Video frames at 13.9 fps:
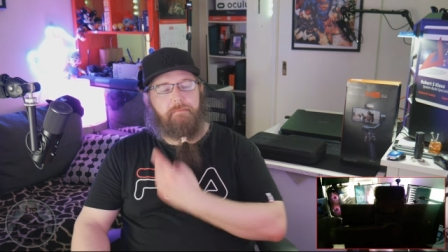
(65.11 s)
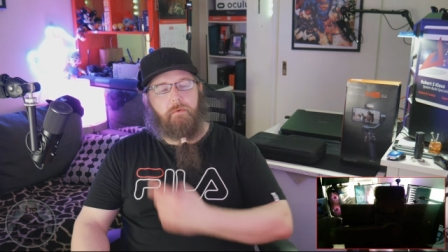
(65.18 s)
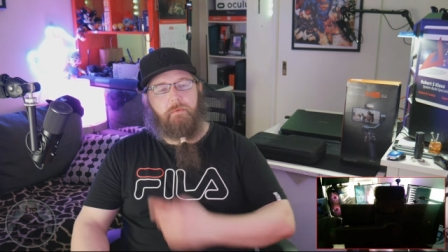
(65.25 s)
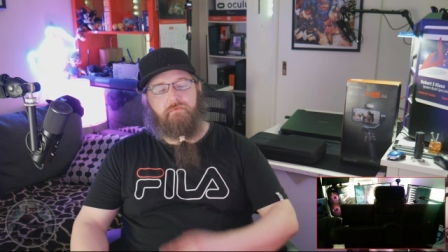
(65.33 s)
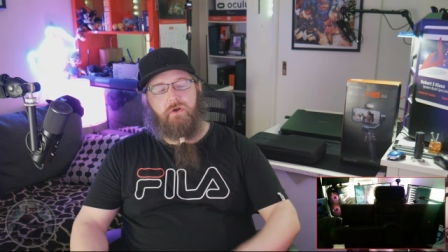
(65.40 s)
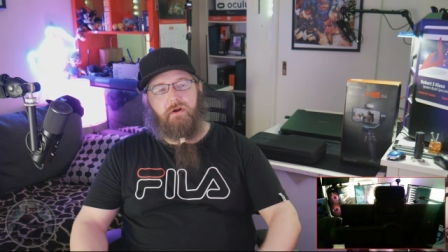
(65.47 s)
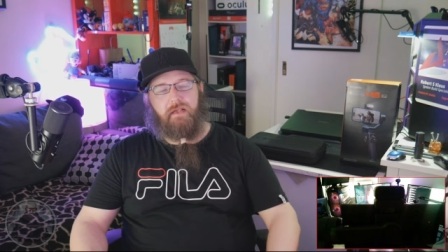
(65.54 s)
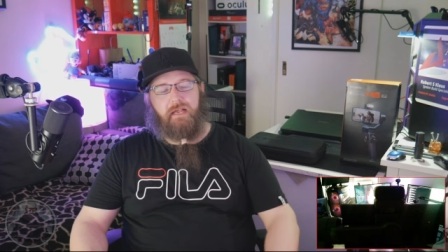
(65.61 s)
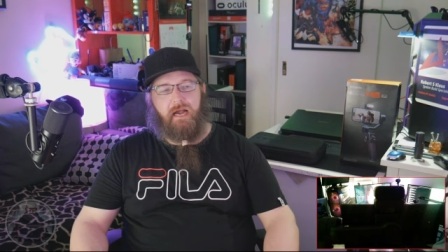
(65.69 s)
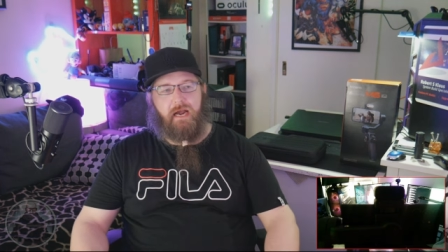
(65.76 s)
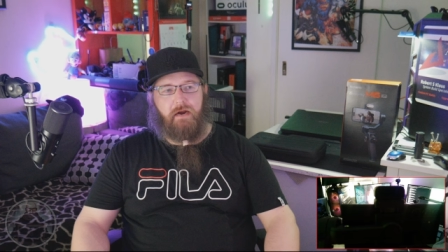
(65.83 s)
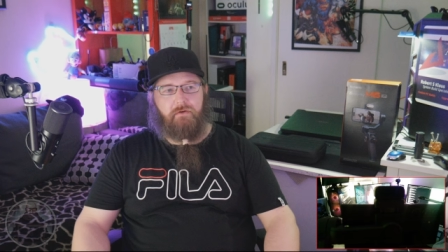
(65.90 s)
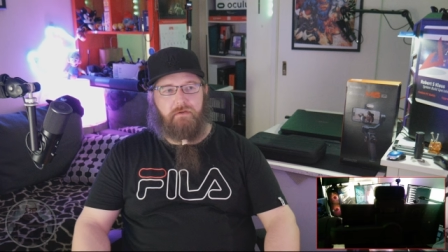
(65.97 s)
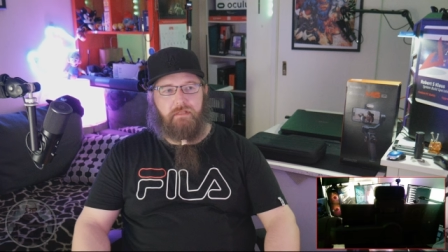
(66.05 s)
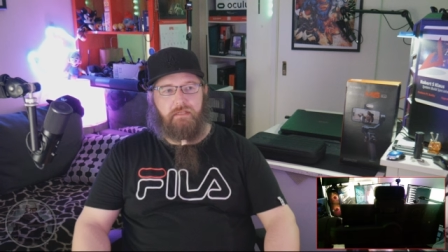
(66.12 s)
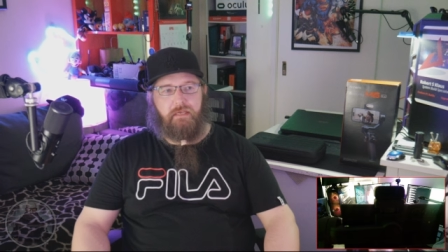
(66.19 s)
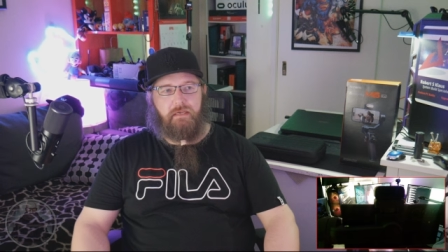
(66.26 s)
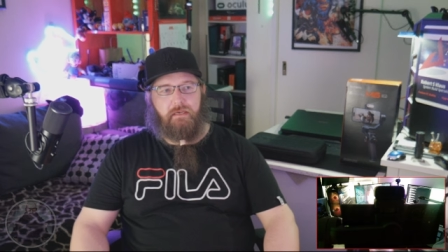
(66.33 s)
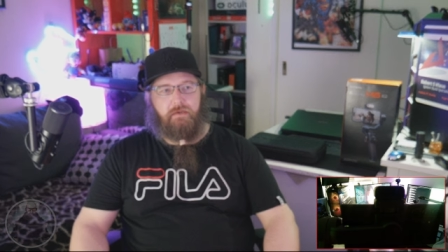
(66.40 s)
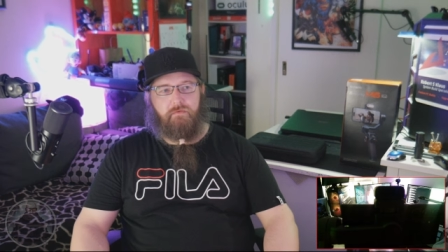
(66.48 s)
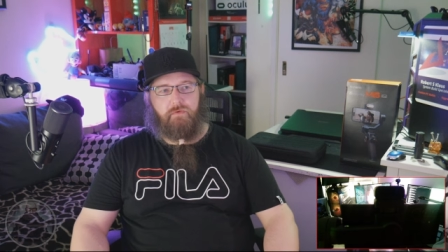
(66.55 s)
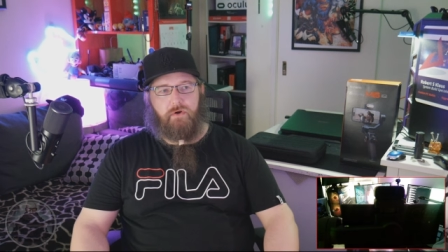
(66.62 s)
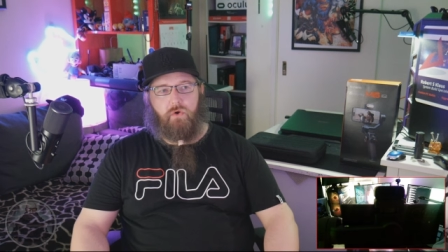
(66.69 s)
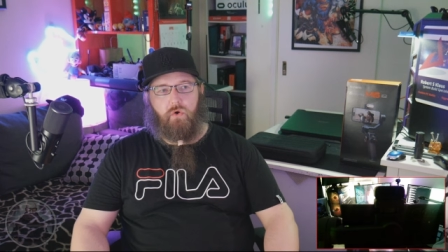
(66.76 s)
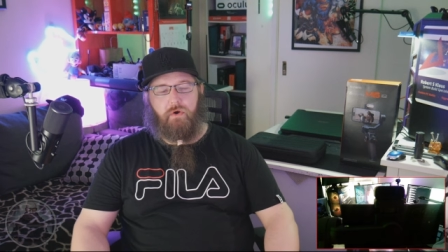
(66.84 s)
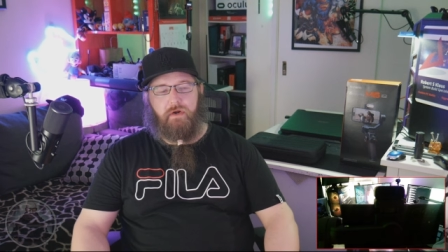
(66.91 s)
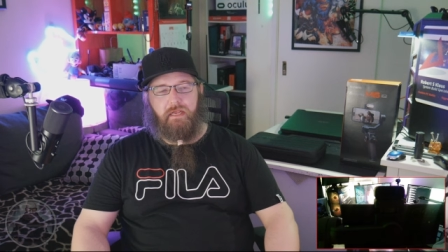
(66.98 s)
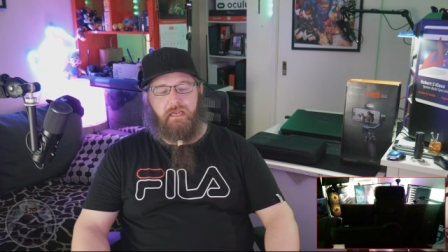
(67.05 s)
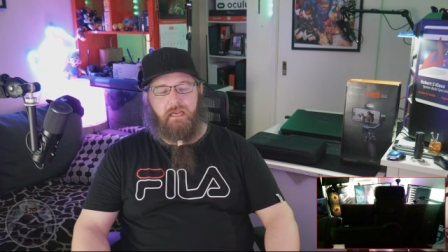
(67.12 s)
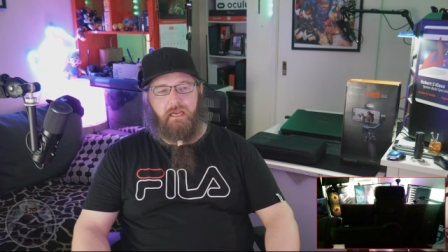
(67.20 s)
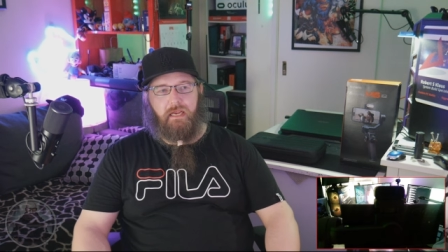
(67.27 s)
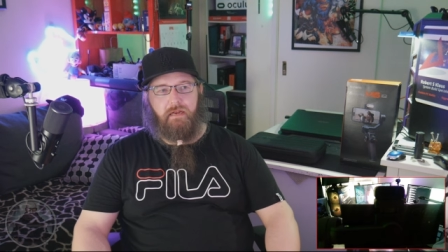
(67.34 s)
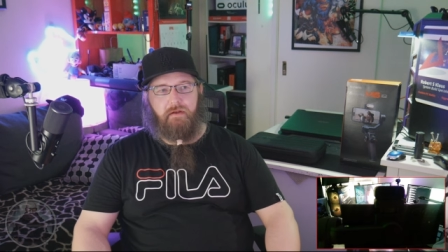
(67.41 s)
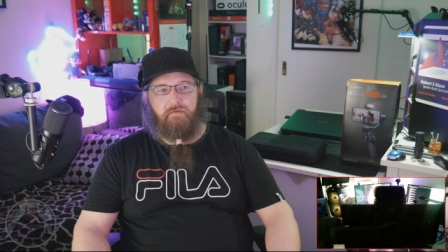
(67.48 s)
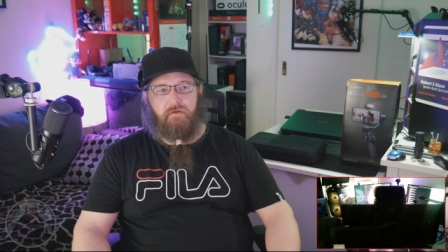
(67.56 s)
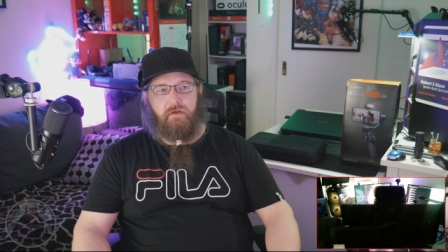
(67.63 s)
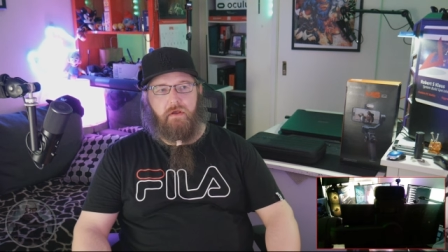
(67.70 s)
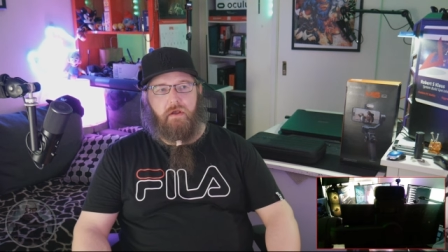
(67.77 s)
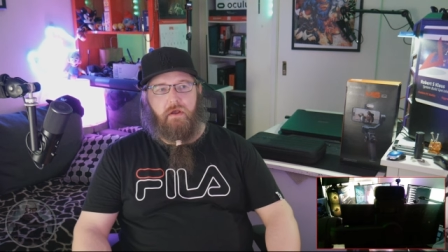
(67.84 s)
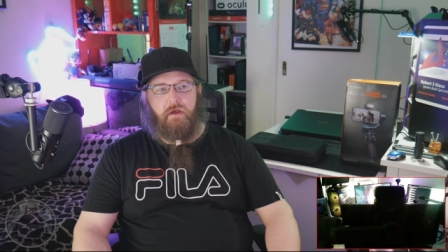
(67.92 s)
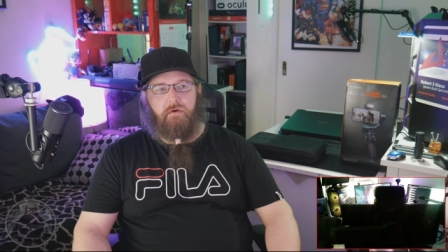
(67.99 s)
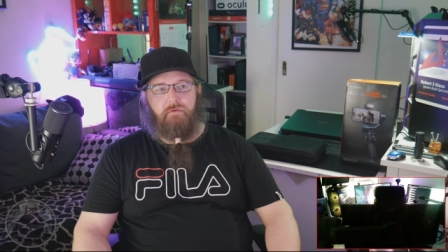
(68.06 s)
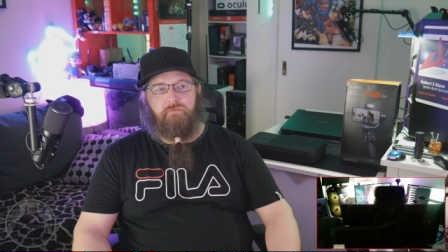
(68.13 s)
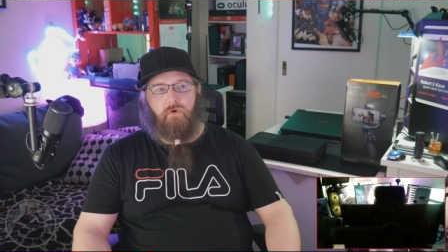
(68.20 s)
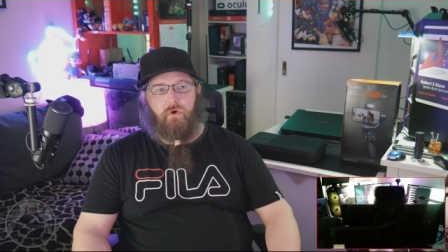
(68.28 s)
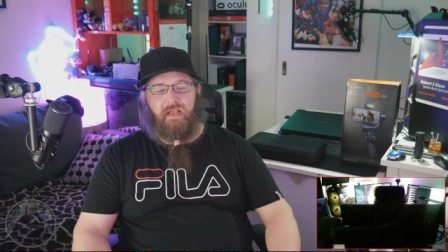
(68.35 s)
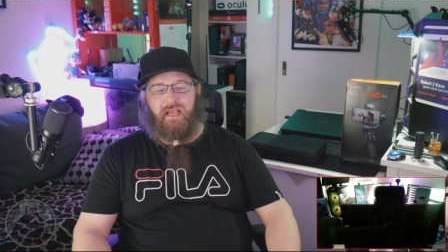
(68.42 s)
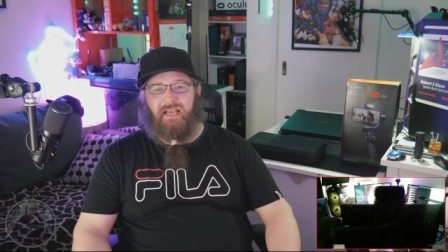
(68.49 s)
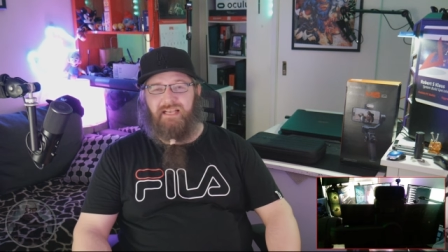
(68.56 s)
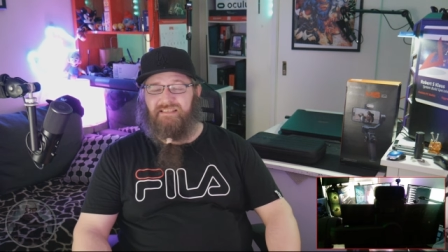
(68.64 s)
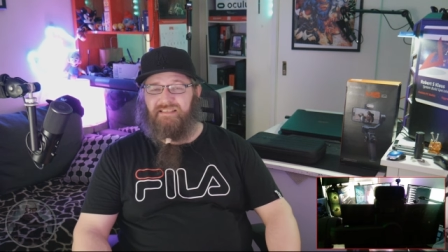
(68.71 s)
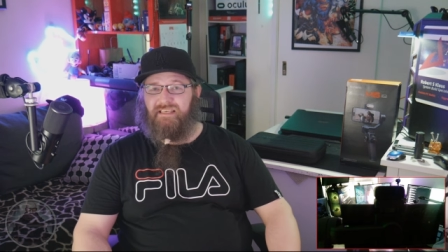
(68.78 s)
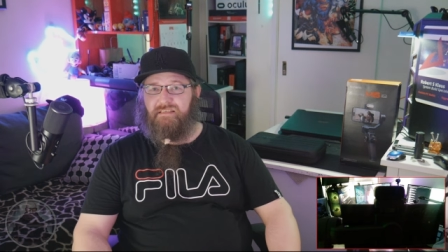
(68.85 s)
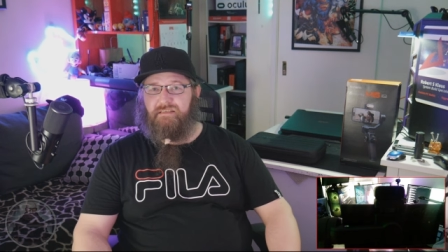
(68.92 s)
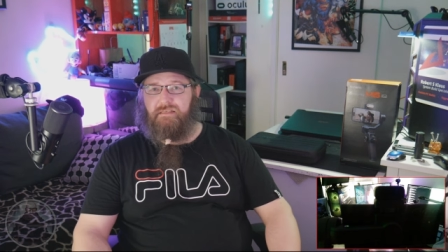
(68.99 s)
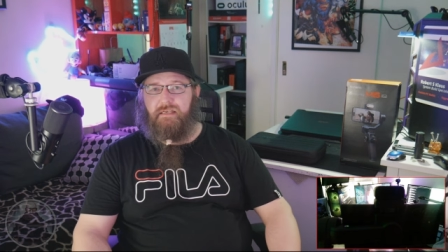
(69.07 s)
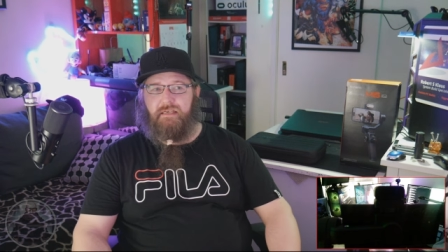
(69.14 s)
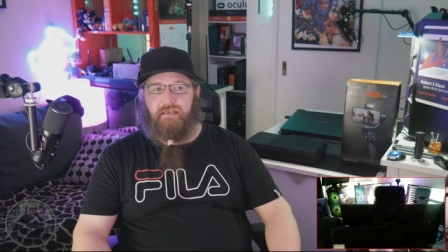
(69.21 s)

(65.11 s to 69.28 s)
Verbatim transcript: but we've got it currently recording in 4K 60.